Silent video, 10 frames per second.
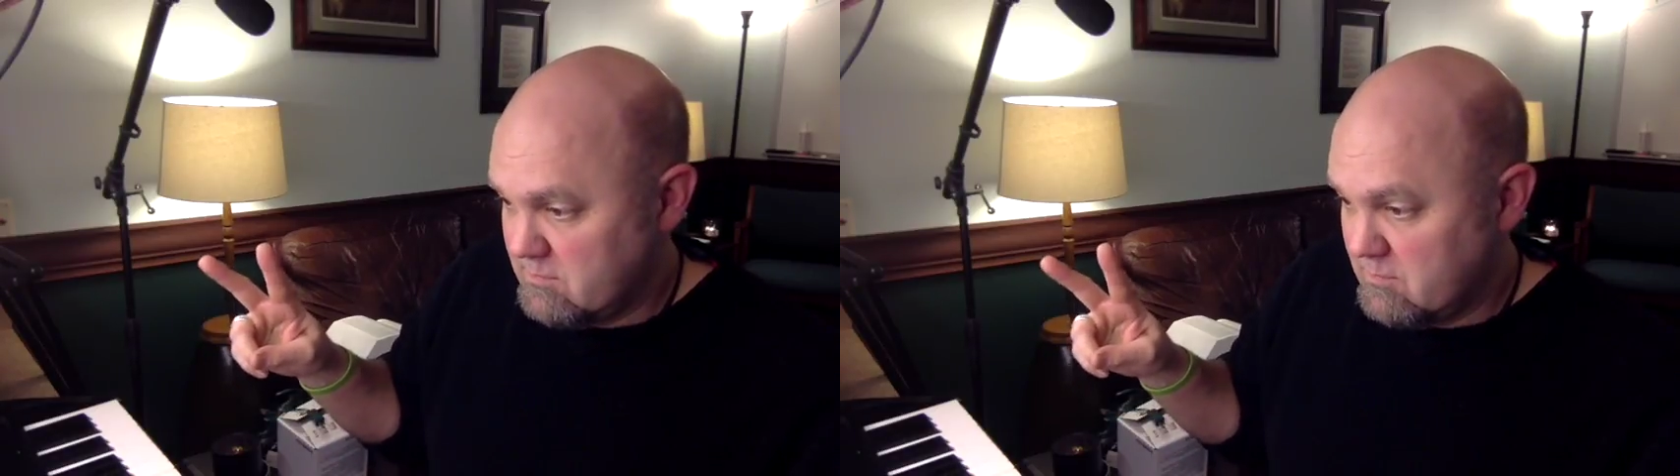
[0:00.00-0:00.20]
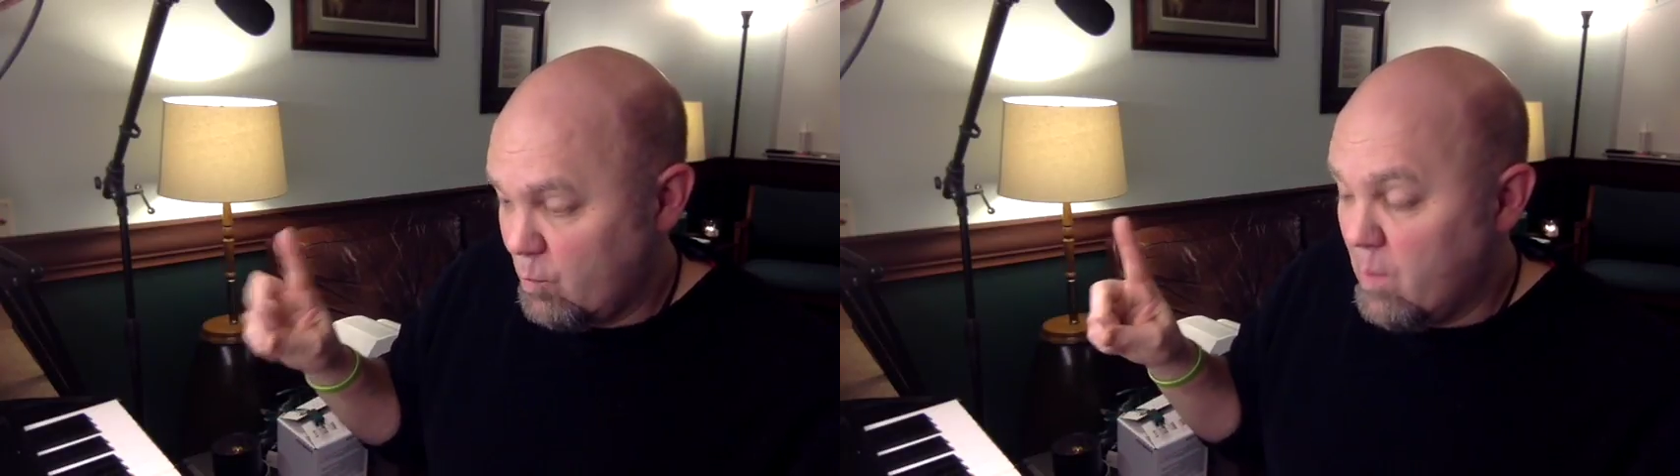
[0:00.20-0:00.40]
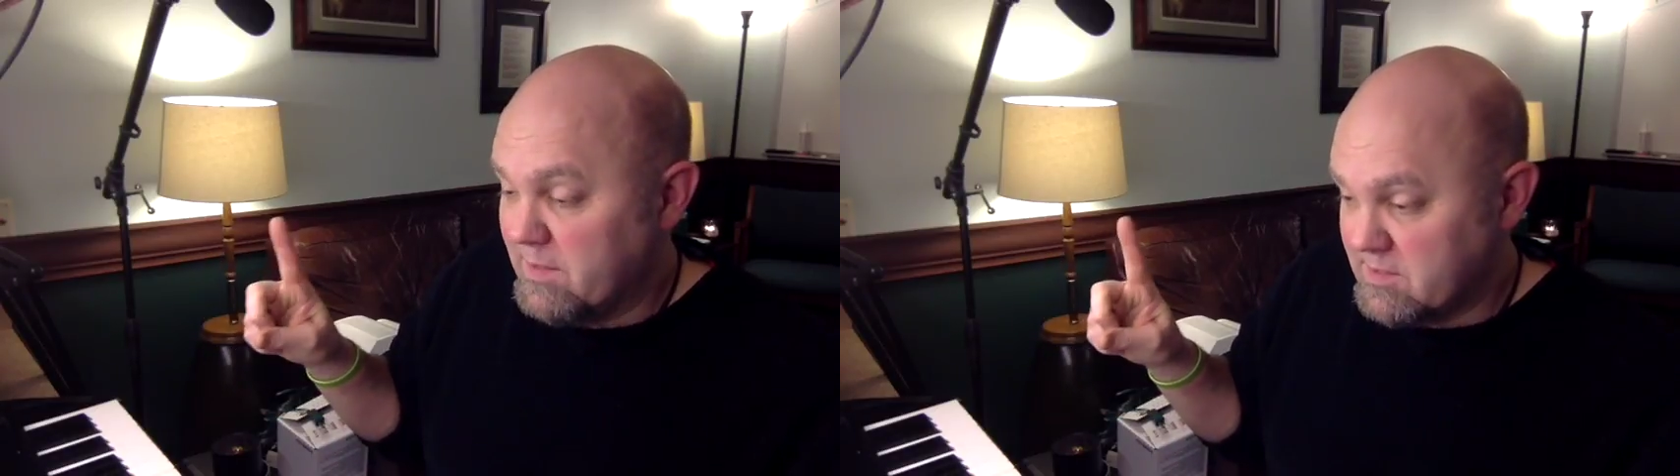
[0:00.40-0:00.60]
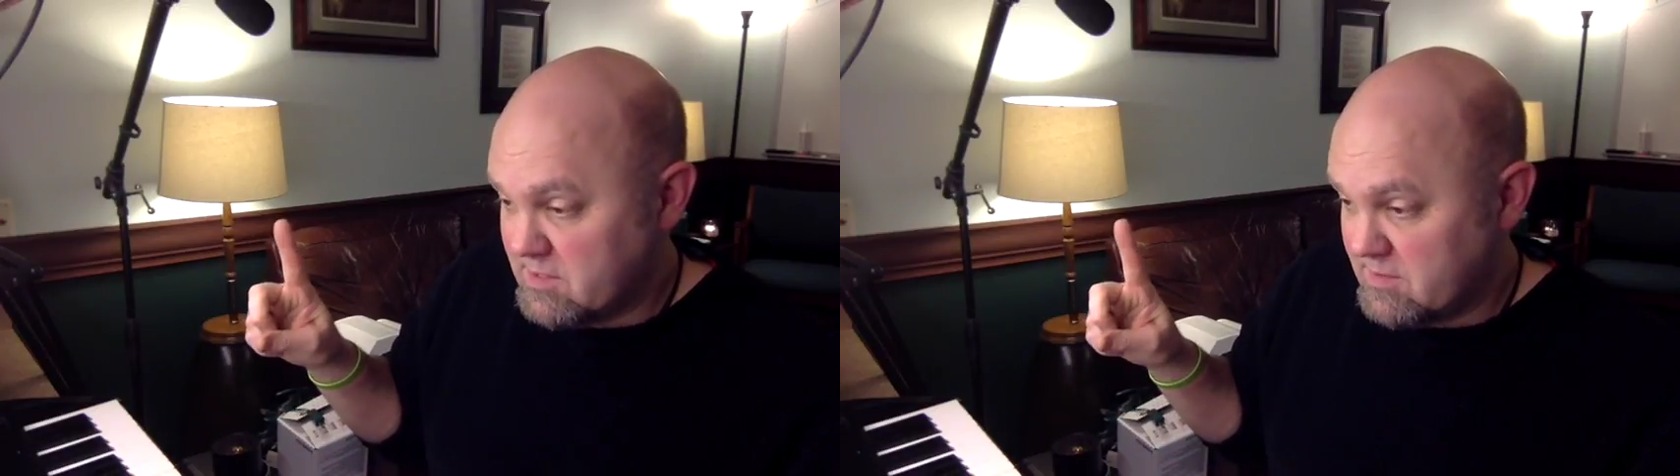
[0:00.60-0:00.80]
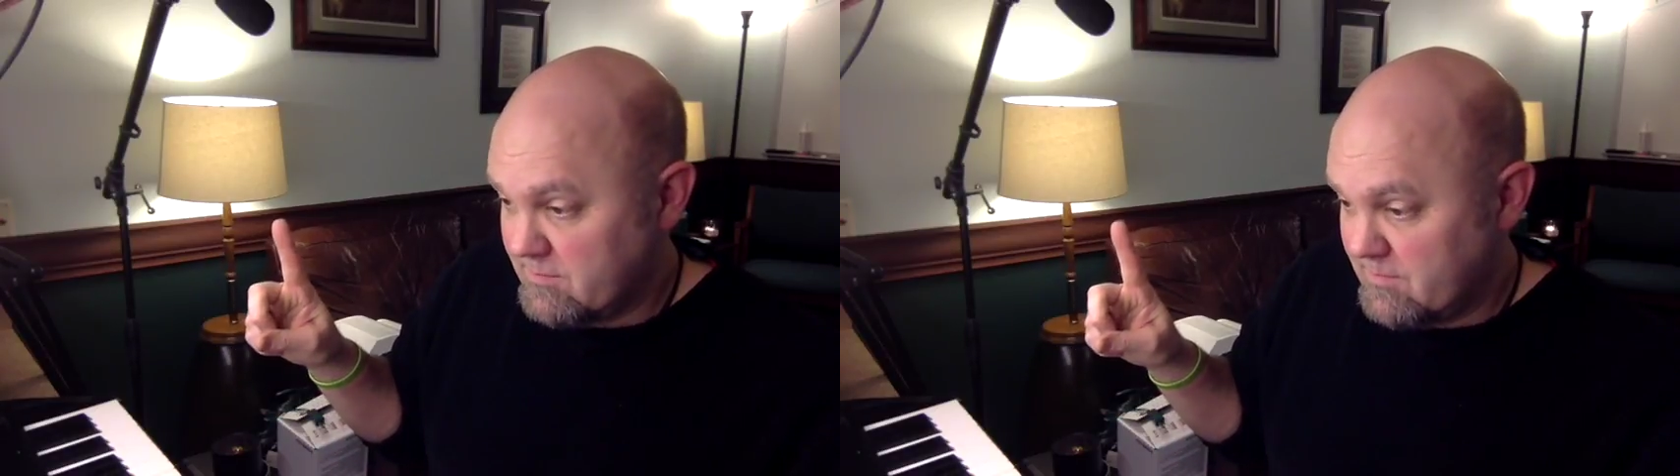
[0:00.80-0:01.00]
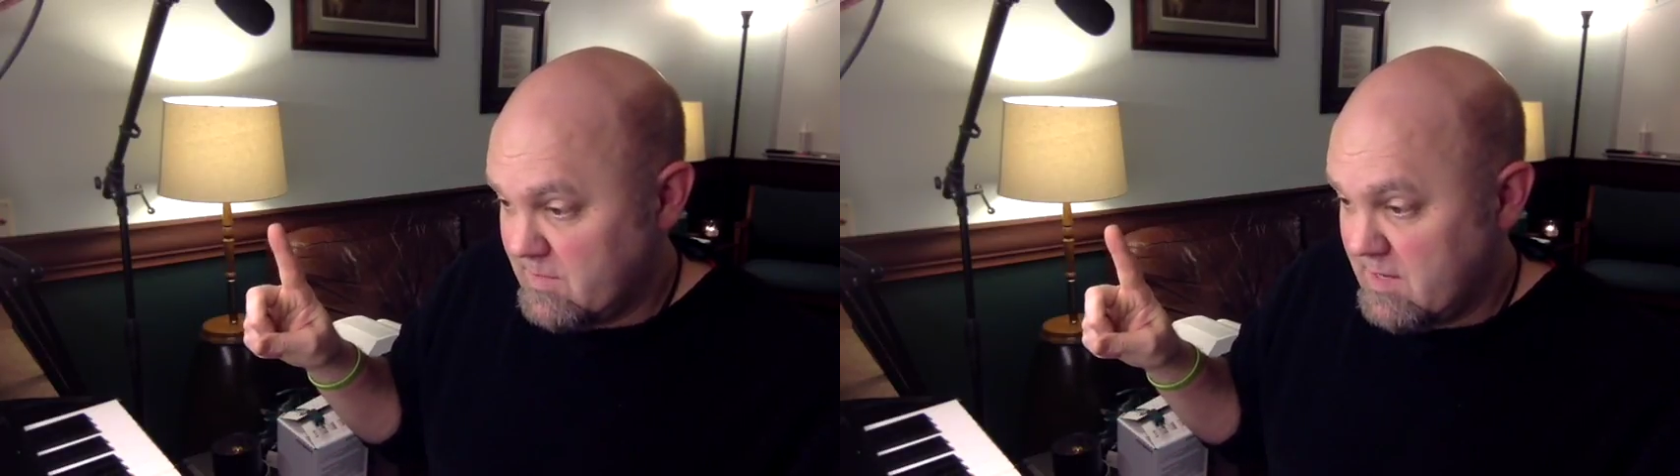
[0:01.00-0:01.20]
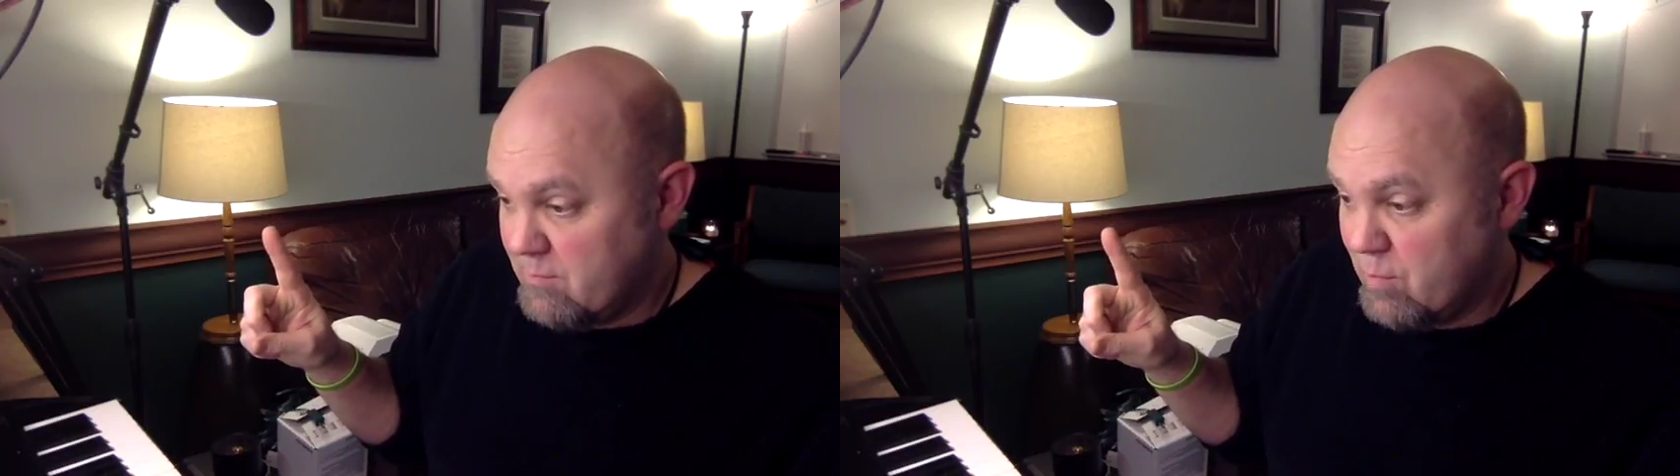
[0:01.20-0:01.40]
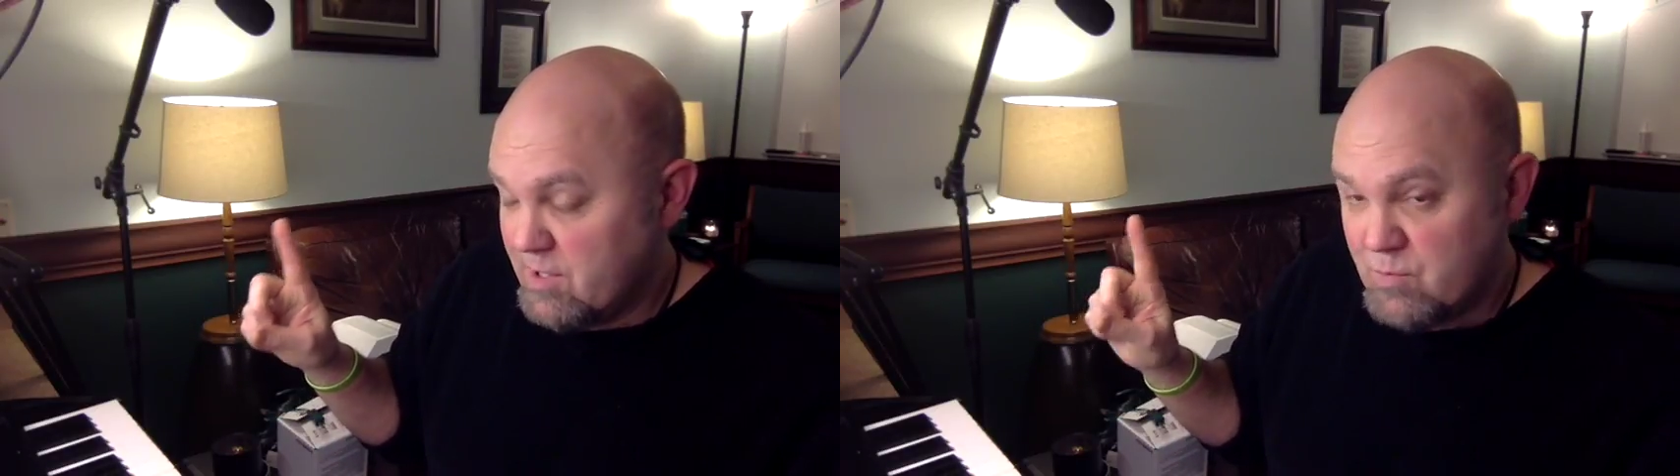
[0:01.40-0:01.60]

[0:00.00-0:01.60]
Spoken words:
once, and bridge